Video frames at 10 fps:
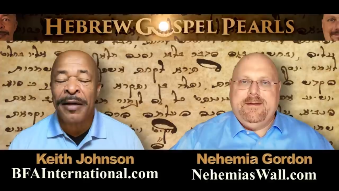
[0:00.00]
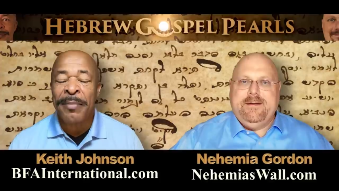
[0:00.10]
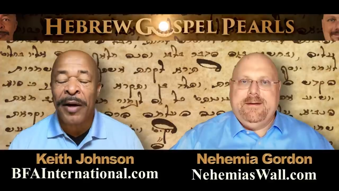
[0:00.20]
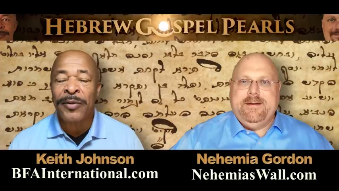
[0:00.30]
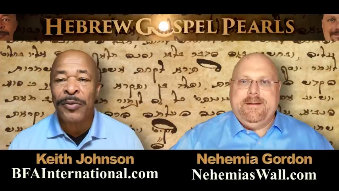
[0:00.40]

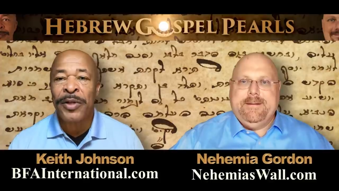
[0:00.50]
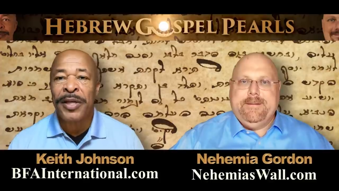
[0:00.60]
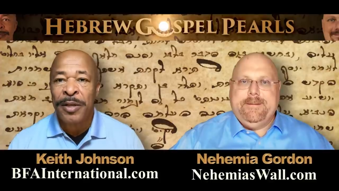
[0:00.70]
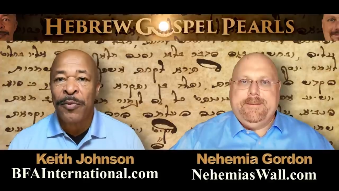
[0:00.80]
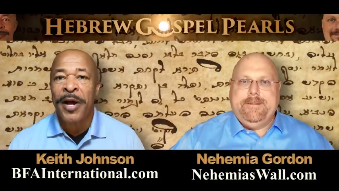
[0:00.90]
Speaker 1: about doing
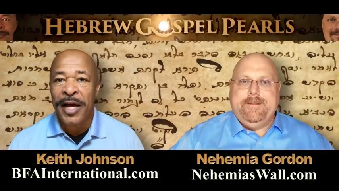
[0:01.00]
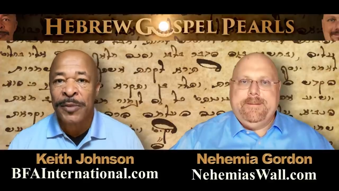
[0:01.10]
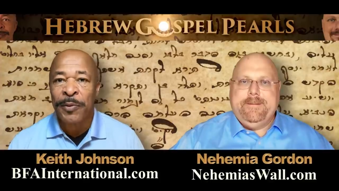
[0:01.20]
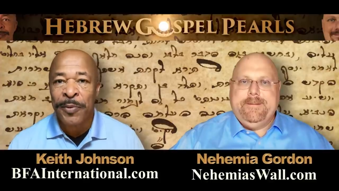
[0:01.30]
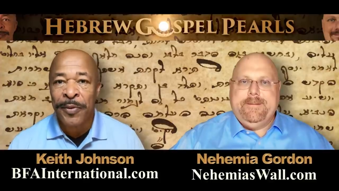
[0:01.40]
the Hebrew
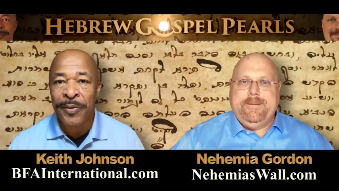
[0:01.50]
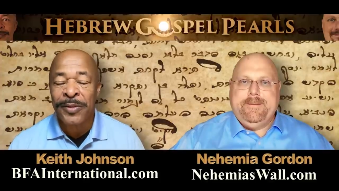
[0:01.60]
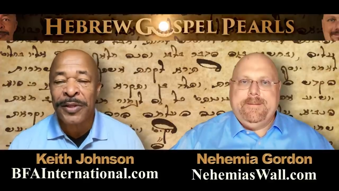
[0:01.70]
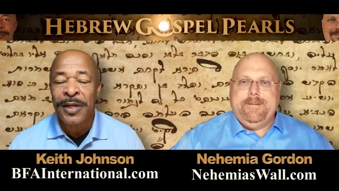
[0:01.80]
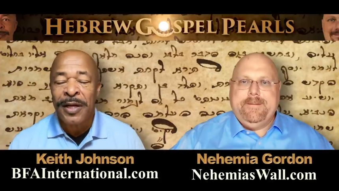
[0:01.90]
Gospel
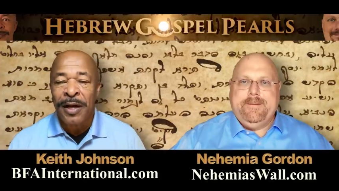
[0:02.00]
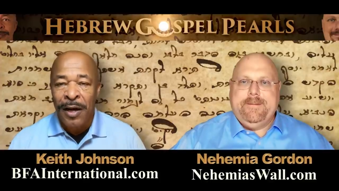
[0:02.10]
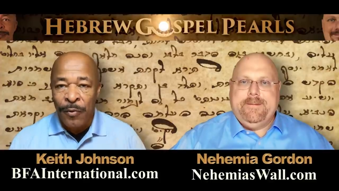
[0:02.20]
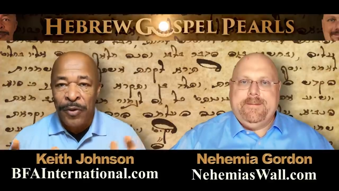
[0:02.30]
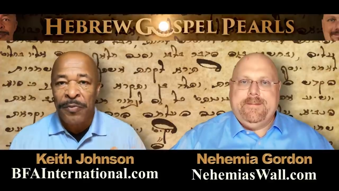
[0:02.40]
Pearls
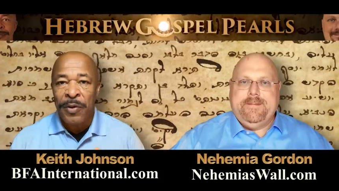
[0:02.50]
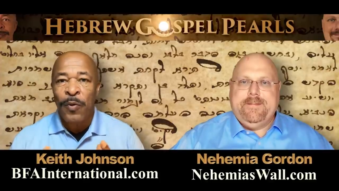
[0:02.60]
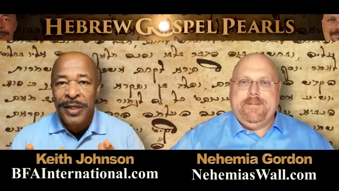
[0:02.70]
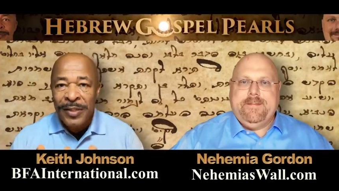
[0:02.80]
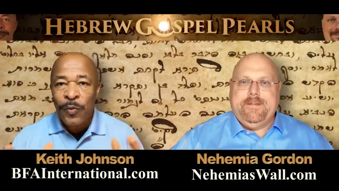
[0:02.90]
uh, with me?
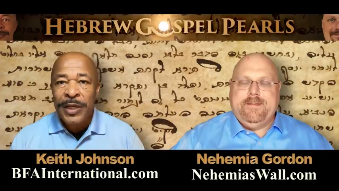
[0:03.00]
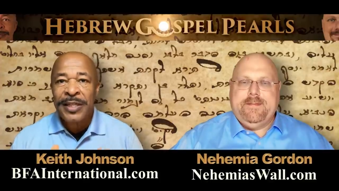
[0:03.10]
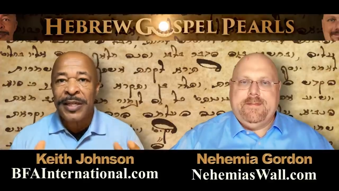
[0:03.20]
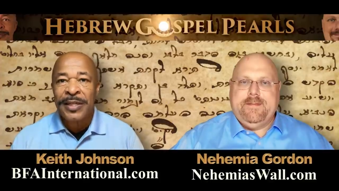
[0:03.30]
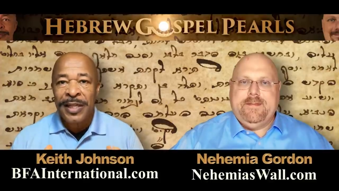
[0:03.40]
What is what
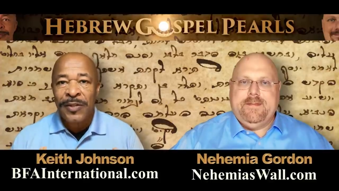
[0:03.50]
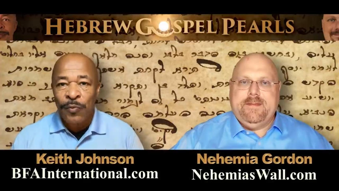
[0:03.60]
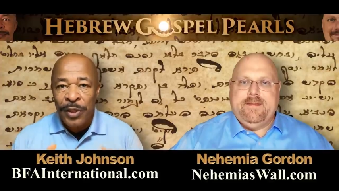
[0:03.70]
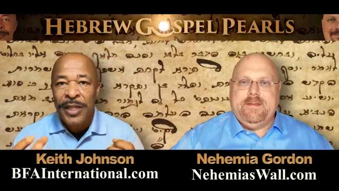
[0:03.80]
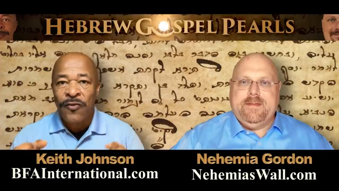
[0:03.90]
is it that's
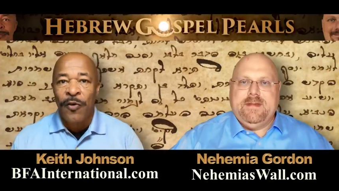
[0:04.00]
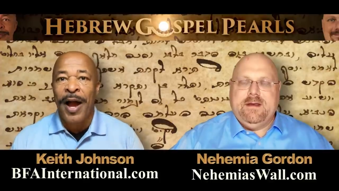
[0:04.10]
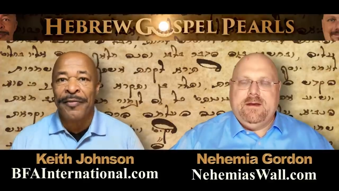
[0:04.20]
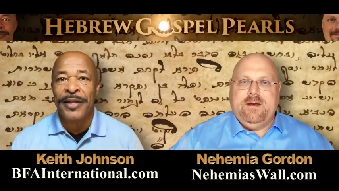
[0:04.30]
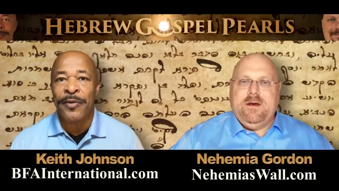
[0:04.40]
really
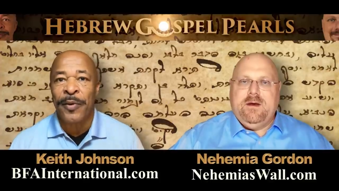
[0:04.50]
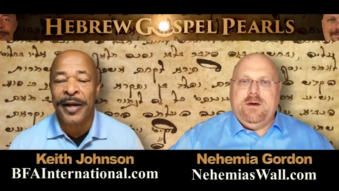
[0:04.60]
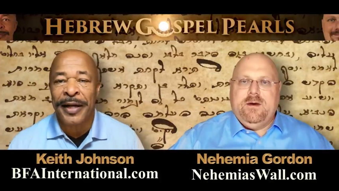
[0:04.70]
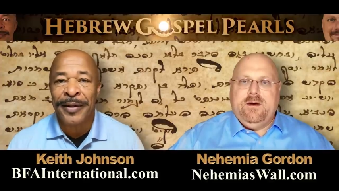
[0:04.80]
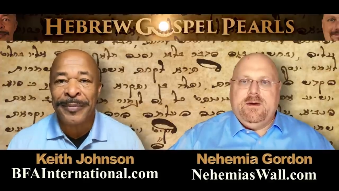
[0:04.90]
driving you
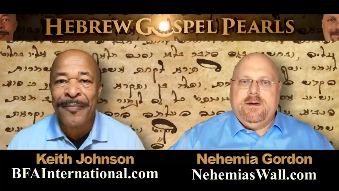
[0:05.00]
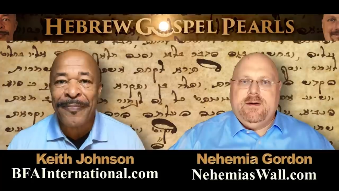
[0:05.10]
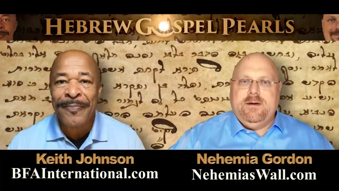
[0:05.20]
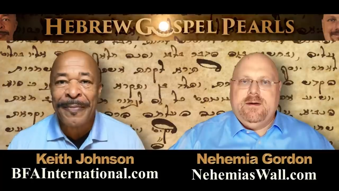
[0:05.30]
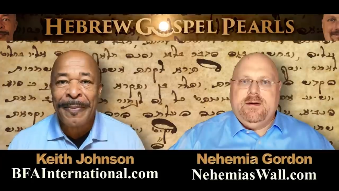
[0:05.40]
right now?
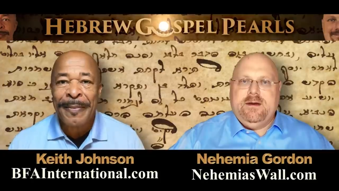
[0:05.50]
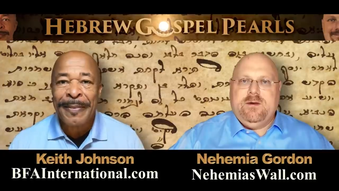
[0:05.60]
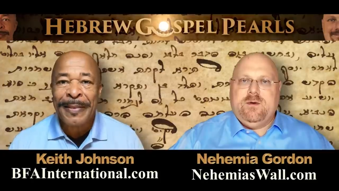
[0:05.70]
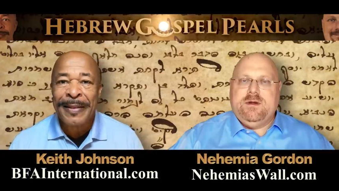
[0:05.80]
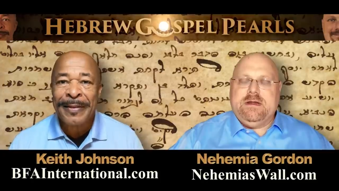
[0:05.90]

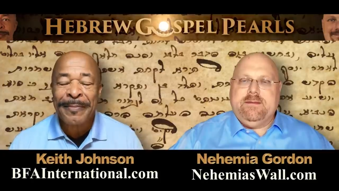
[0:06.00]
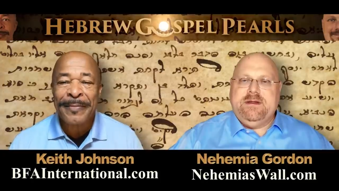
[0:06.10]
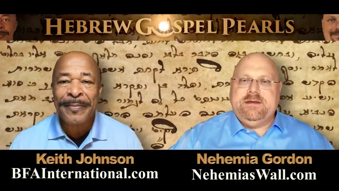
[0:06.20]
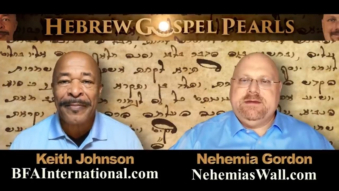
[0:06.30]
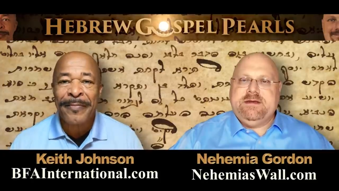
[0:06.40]
Speaker 2: Well, I mean,
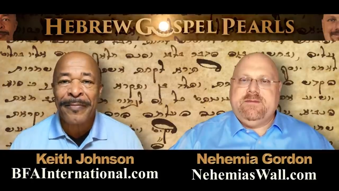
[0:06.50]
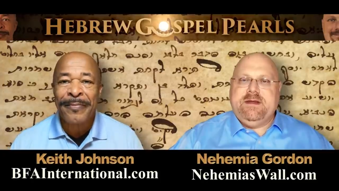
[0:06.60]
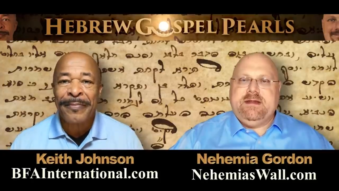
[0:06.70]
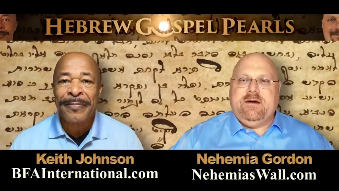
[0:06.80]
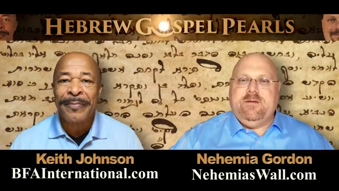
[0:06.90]
this is
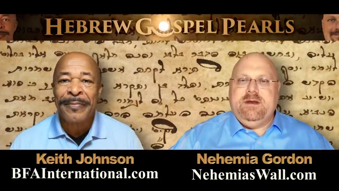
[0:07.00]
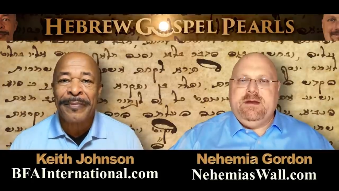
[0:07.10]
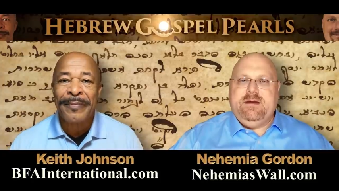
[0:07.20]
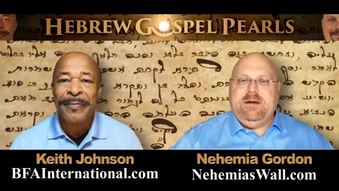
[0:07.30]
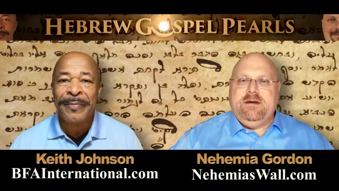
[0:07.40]
something that
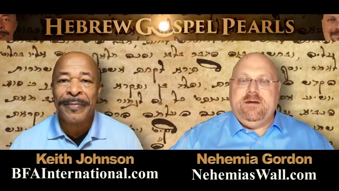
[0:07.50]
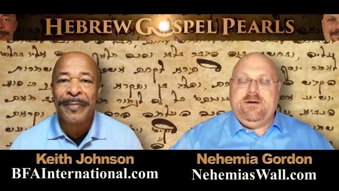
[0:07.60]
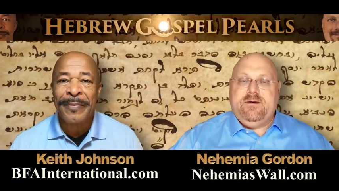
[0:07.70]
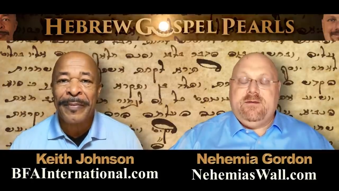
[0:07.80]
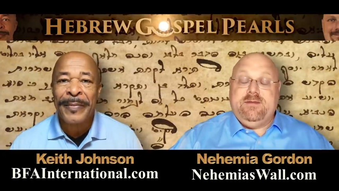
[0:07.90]
we, you
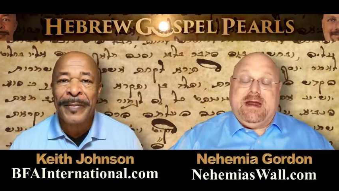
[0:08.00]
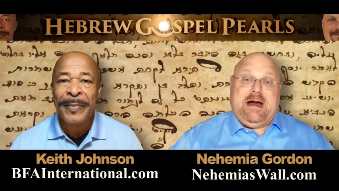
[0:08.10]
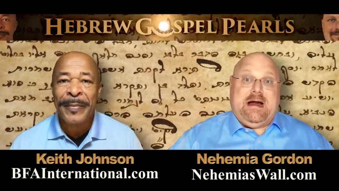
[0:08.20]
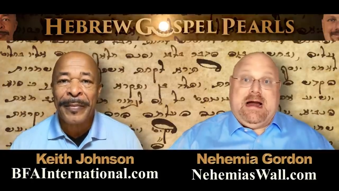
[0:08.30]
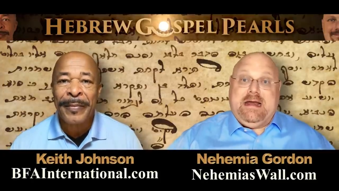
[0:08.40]
know, that
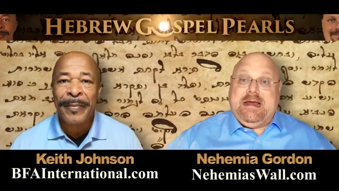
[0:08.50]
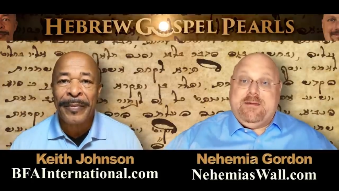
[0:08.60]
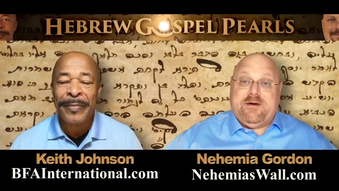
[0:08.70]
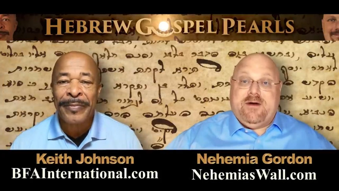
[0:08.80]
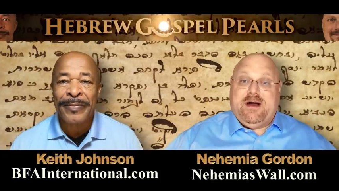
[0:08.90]
I came
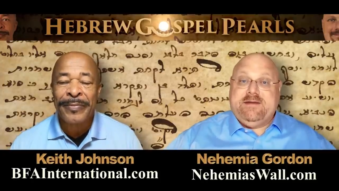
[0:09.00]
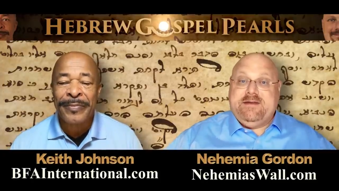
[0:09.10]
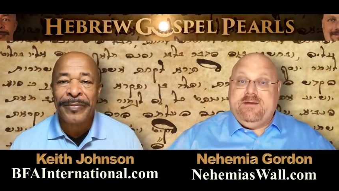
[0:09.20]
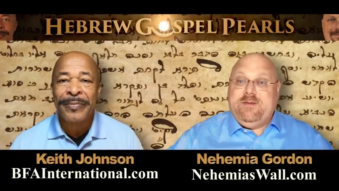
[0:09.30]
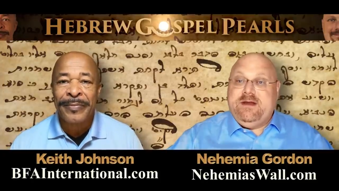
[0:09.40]
across and
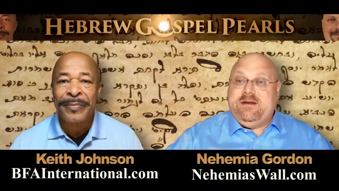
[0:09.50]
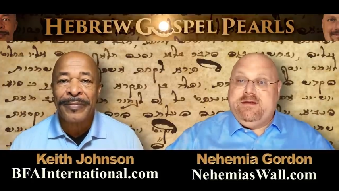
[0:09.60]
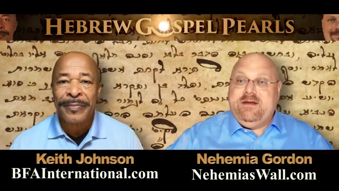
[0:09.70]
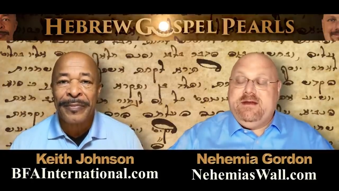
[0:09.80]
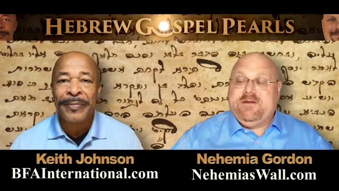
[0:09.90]
then we had
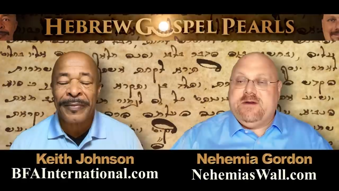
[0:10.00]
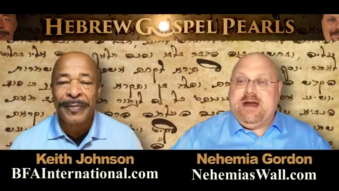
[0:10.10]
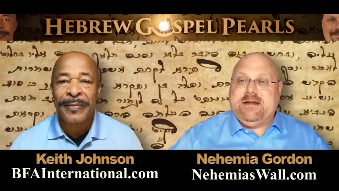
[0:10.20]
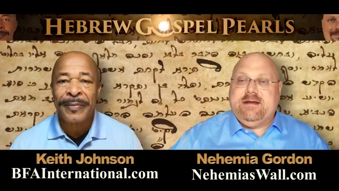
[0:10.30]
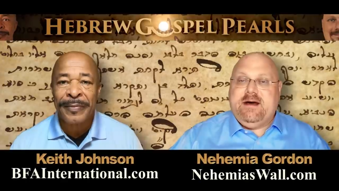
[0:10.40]

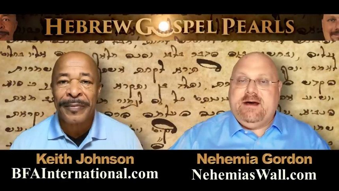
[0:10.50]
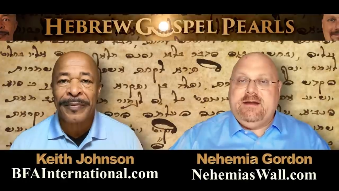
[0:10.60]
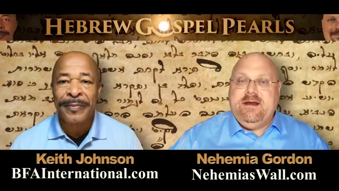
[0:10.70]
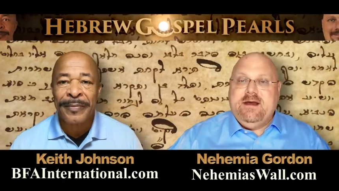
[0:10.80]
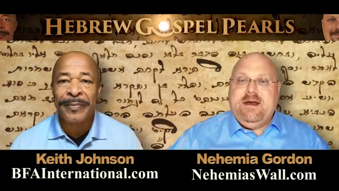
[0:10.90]
interacted on,
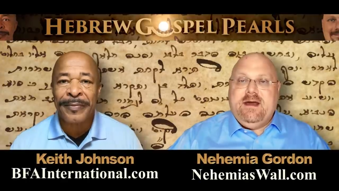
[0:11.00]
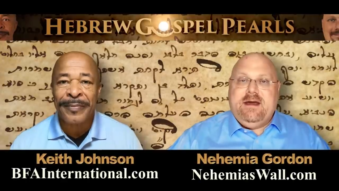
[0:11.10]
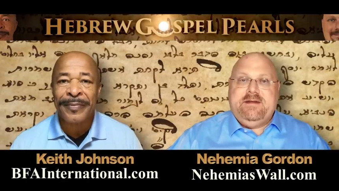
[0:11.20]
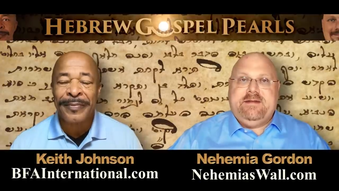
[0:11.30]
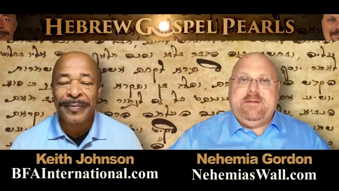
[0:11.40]
mm-hmm. and
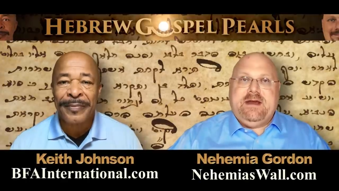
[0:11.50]
it's something